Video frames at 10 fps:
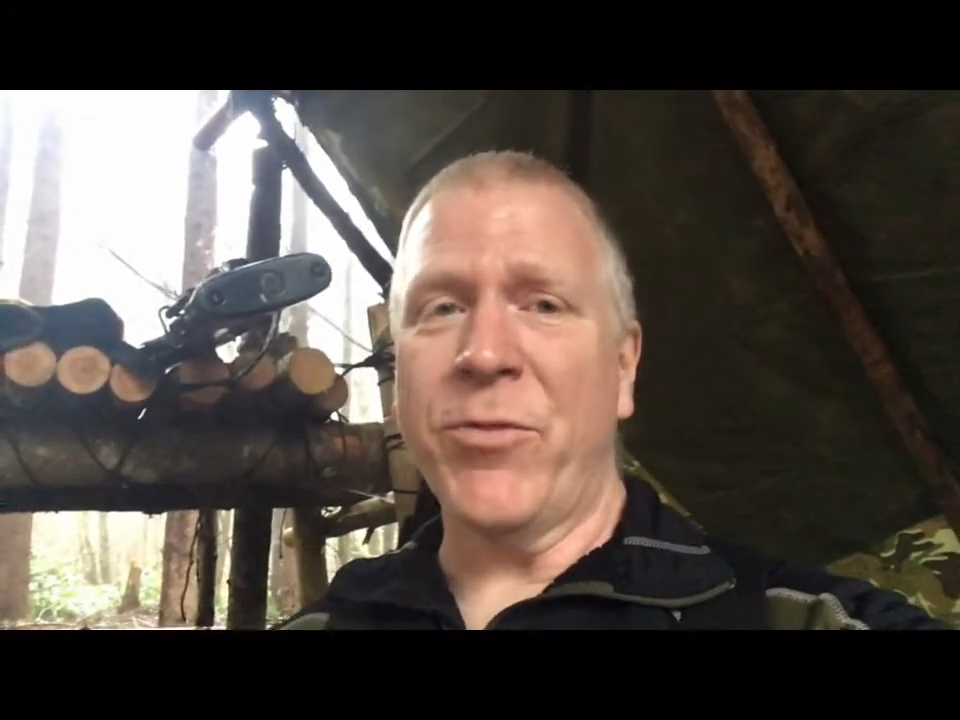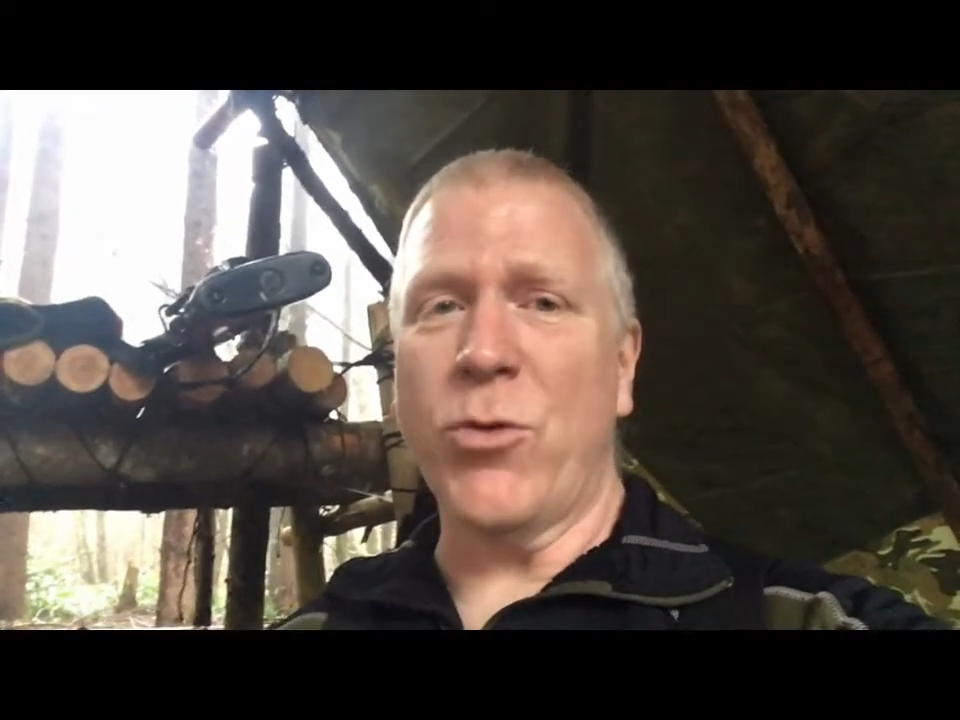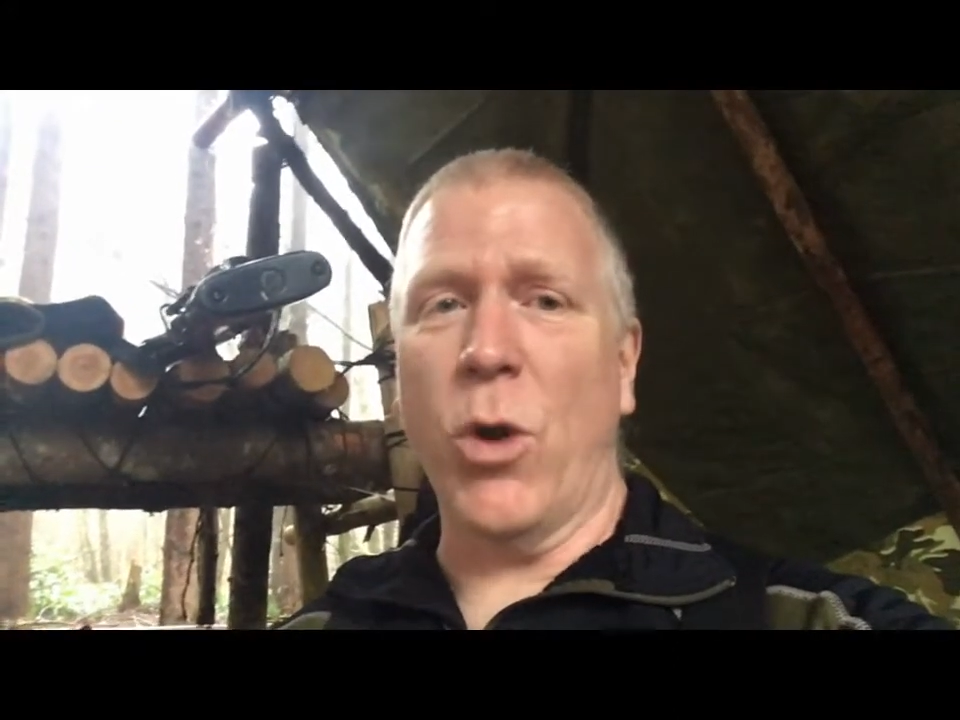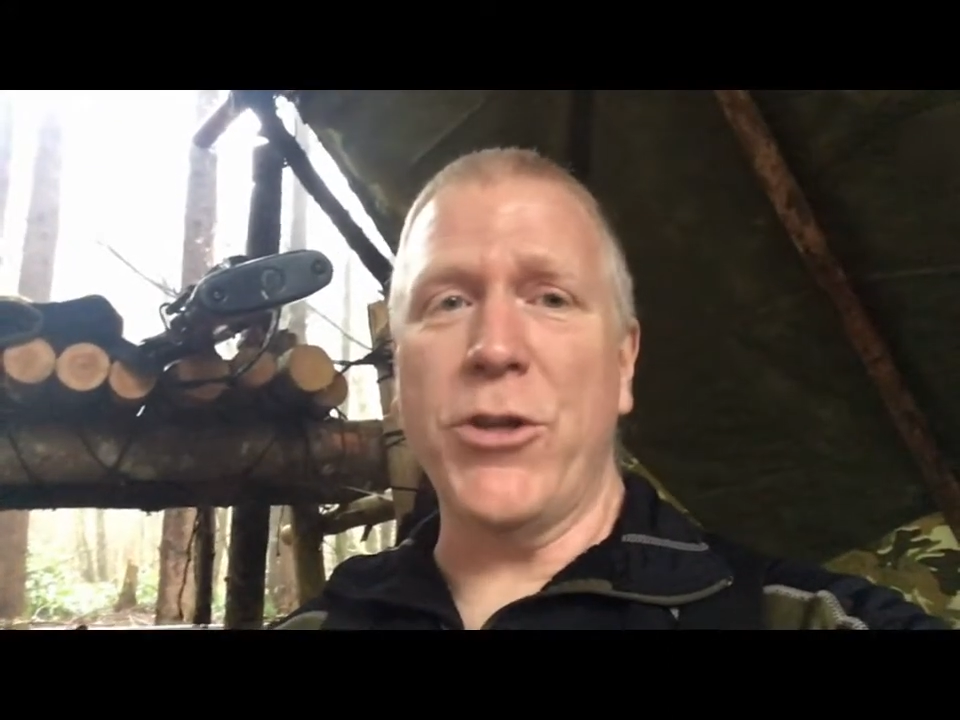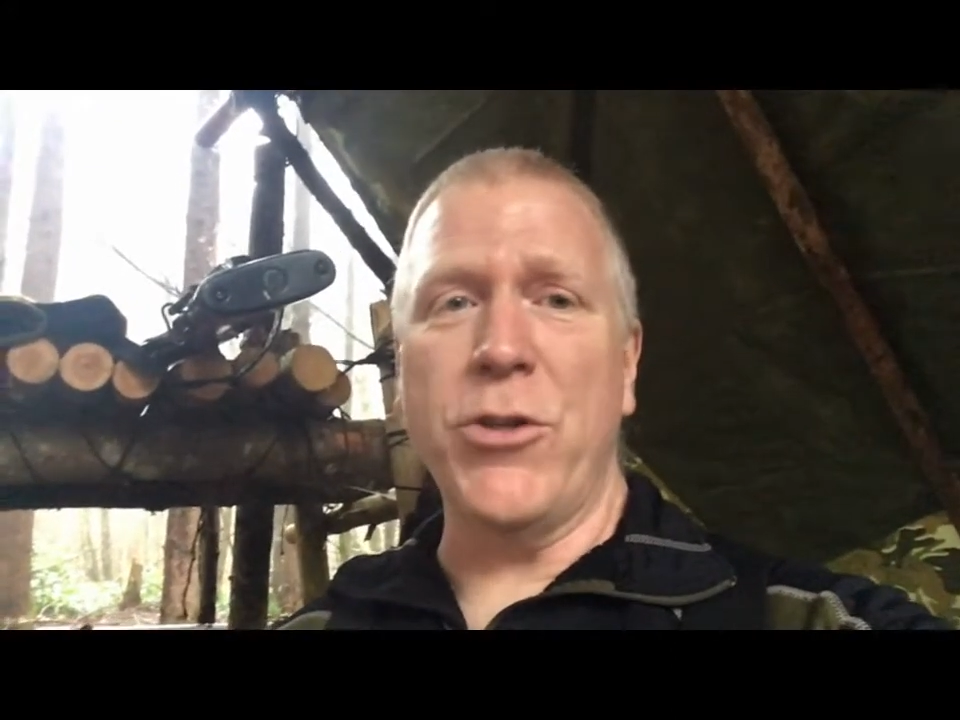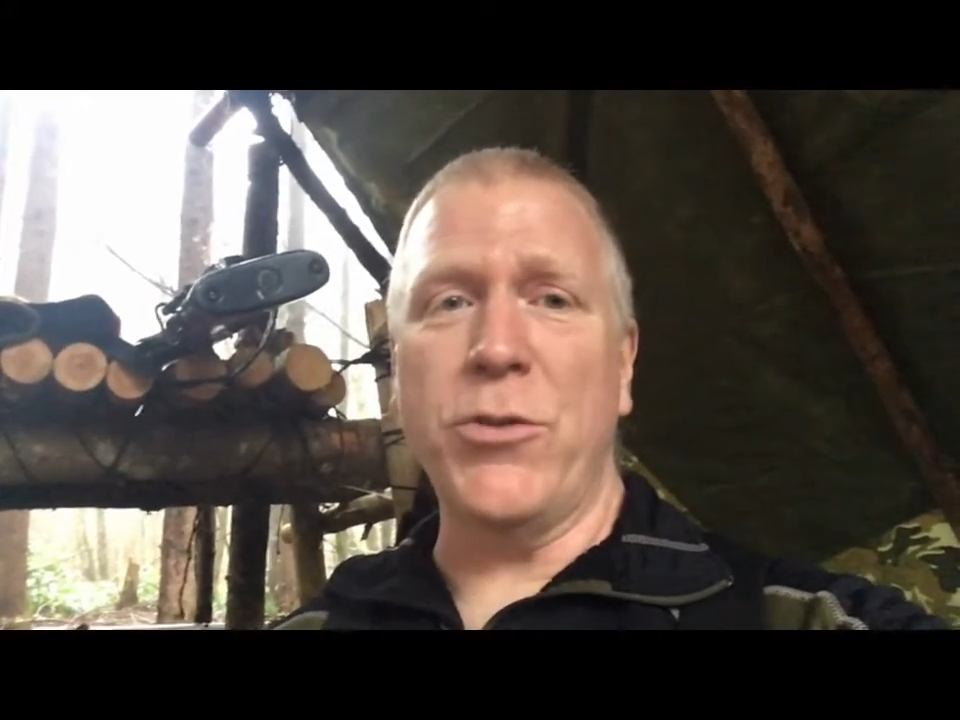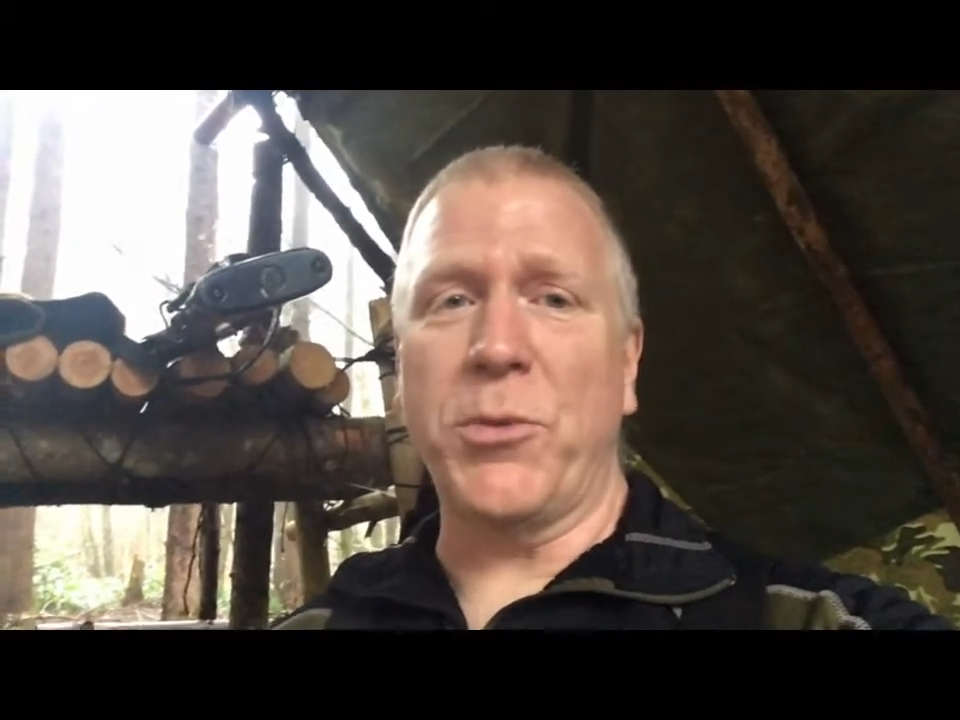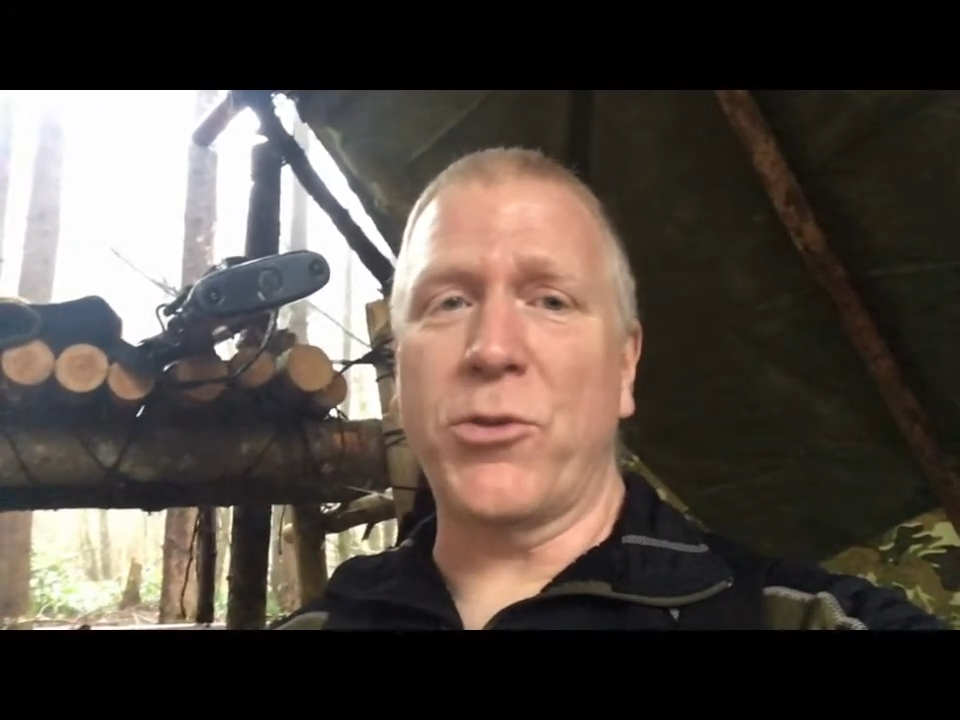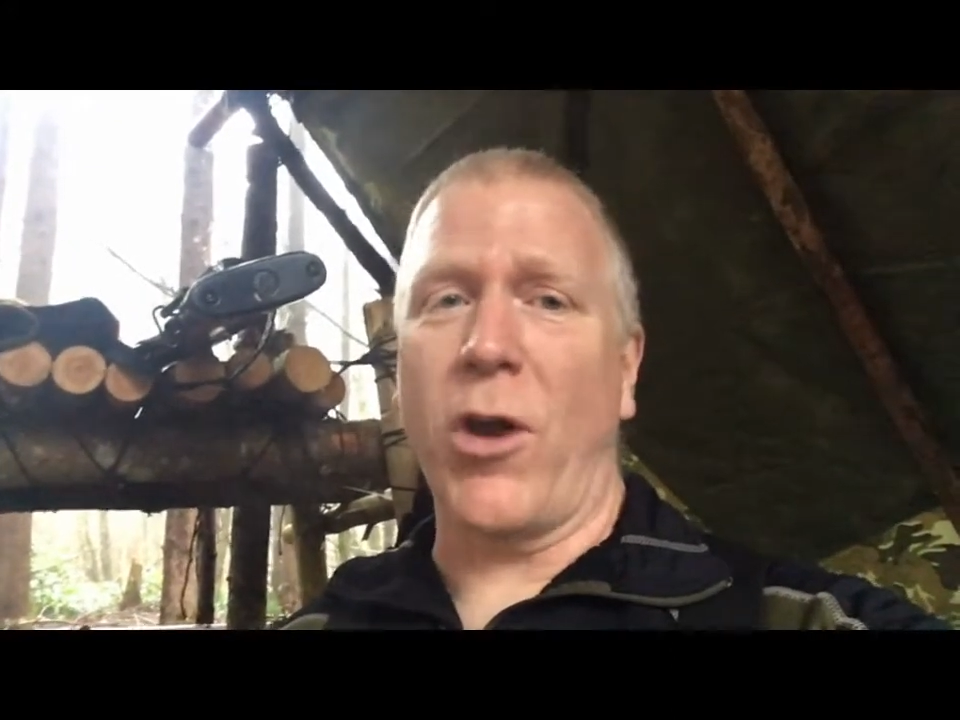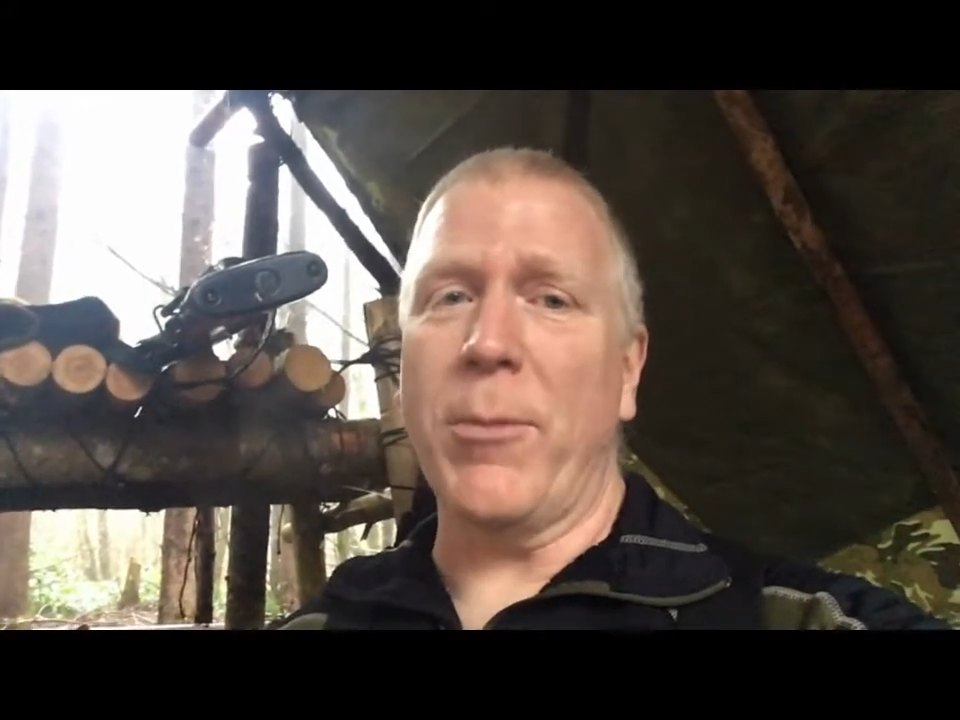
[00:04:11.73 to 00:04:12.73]
To all you new
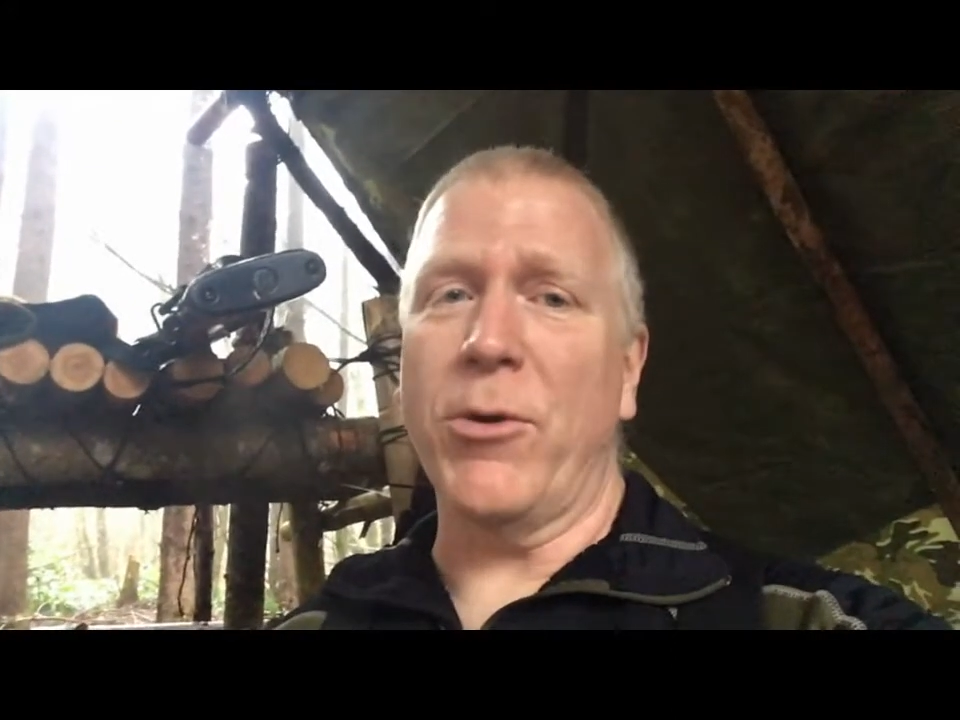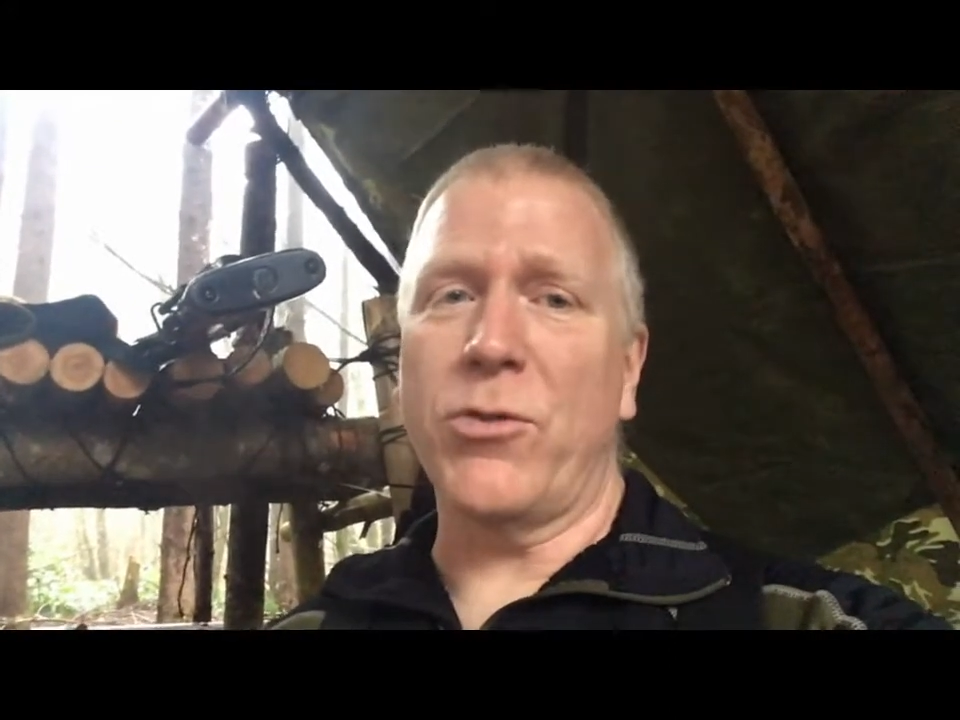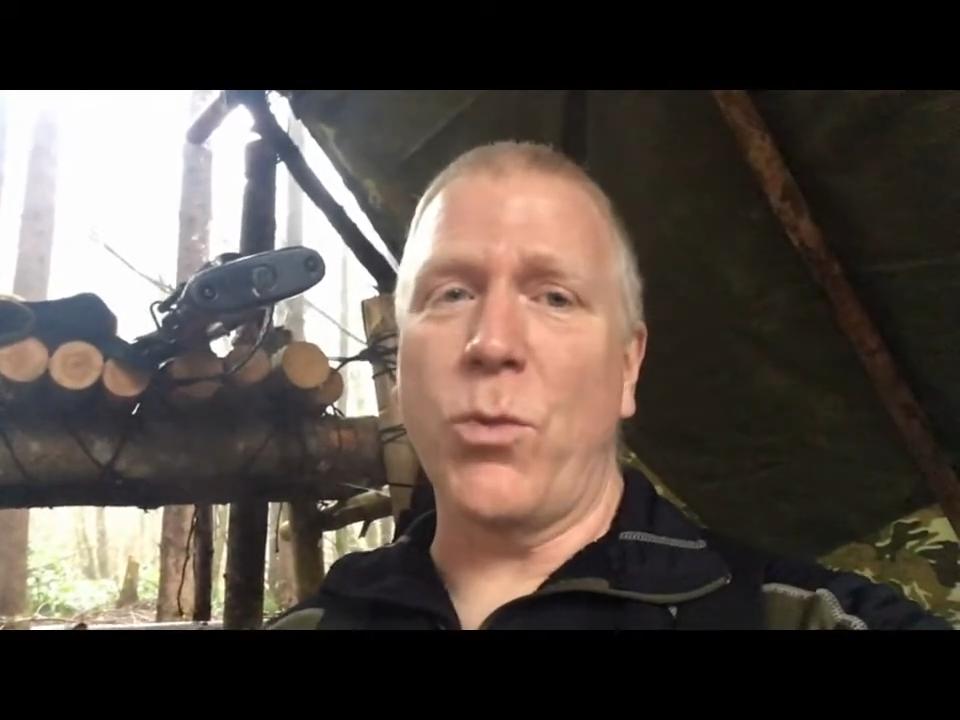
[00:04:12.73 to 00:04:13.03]
subscribers,